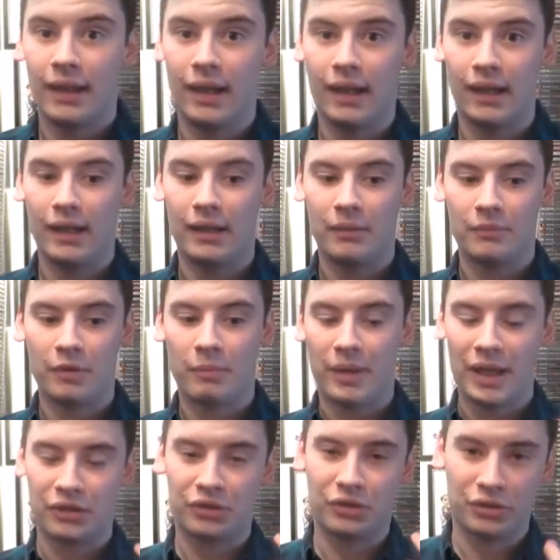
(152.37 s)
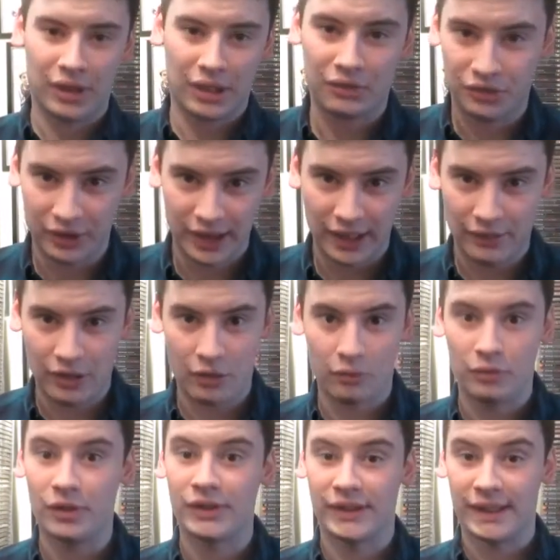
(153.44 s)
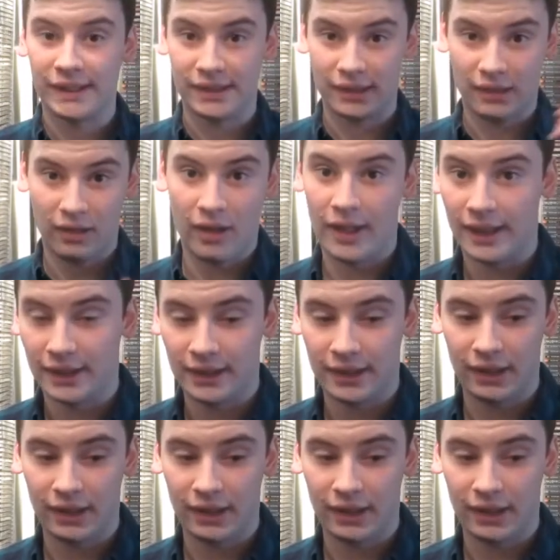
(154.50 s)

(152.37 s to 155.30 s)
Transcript: um, the Patrick Troughton era was in decline,